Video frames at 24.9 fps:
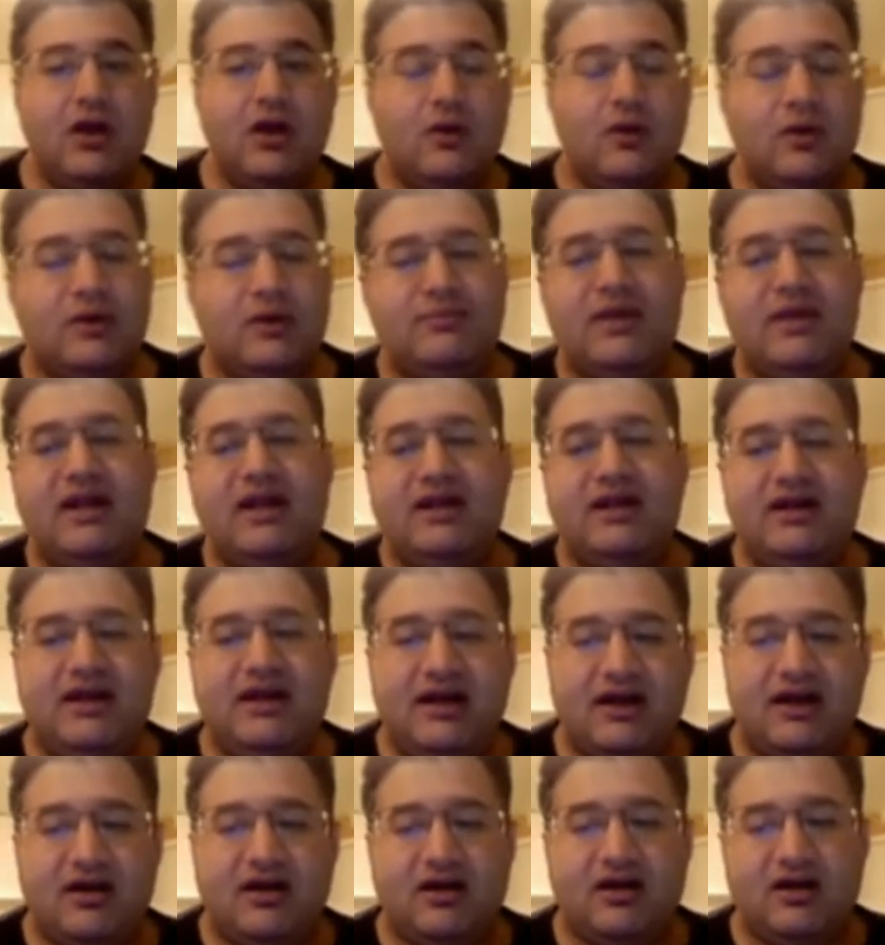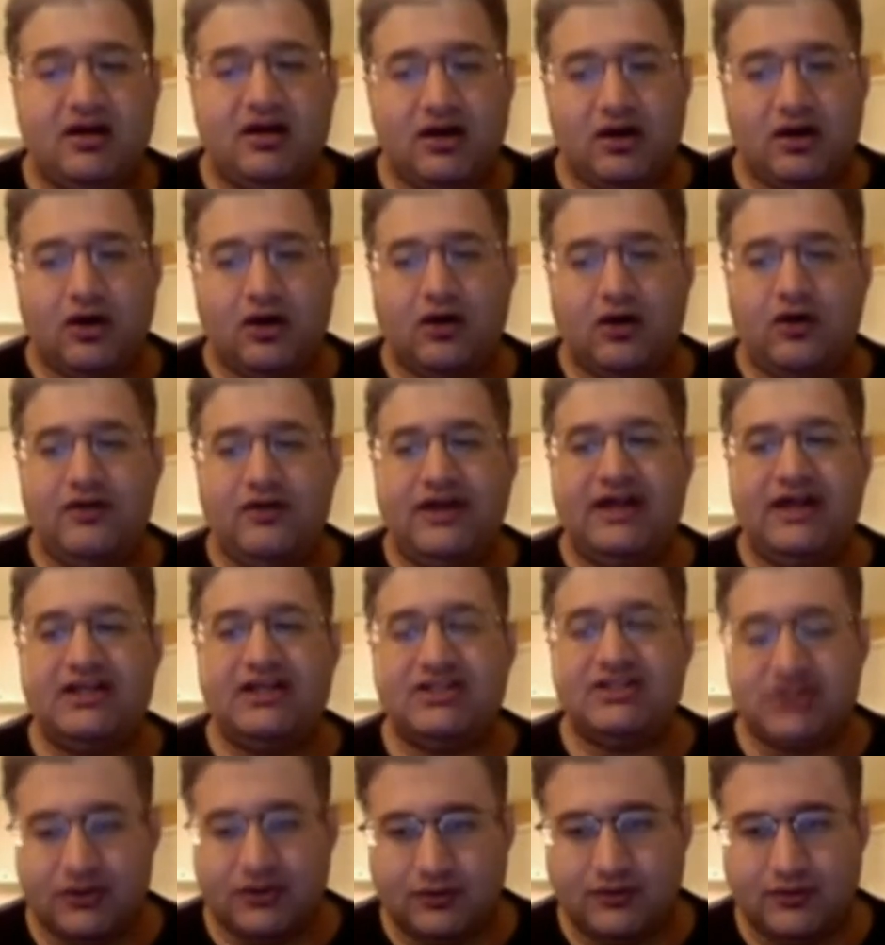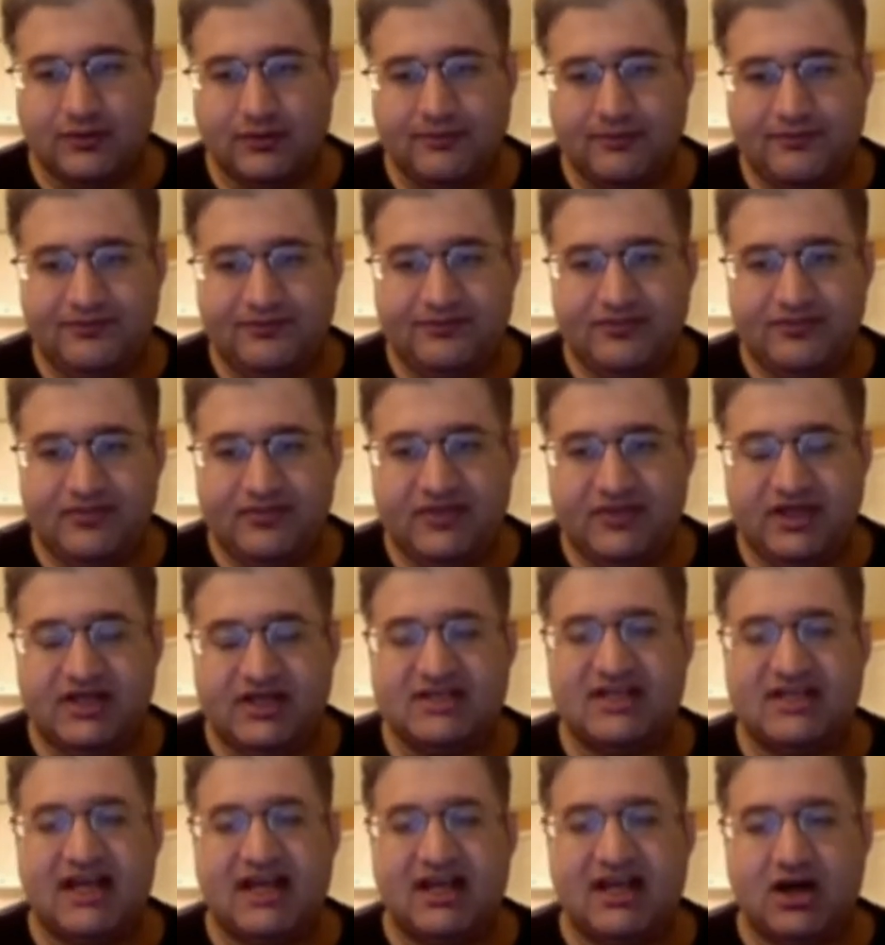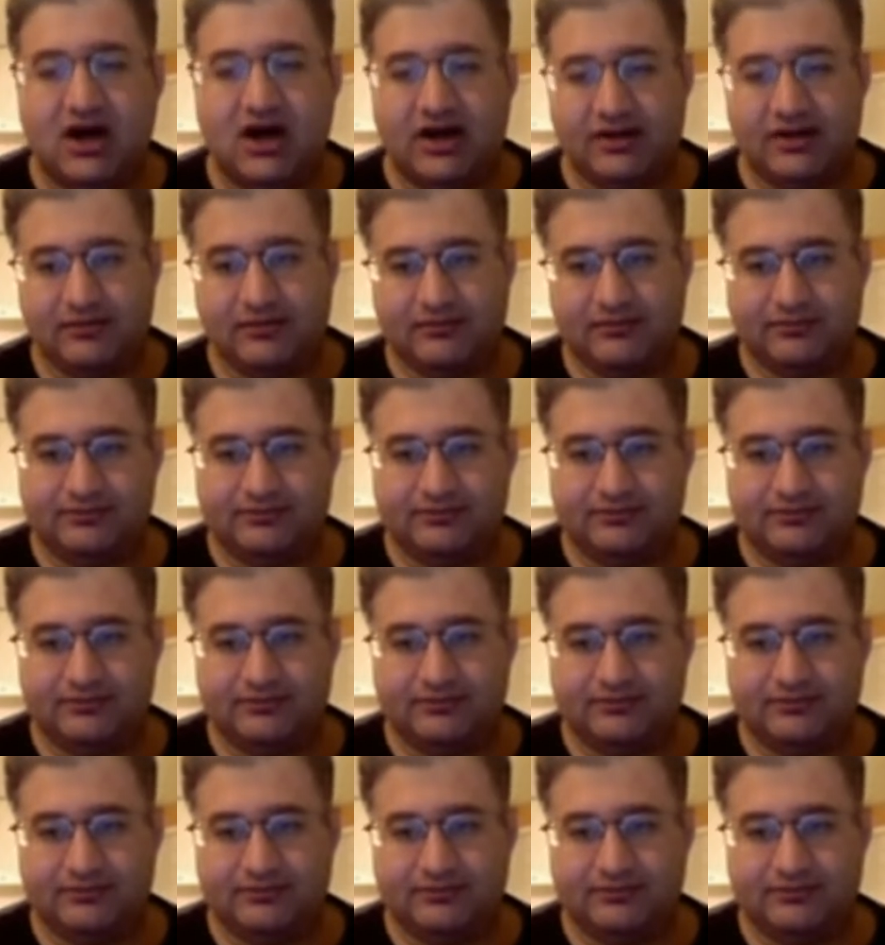When men get a haircut, all they do is they cut it.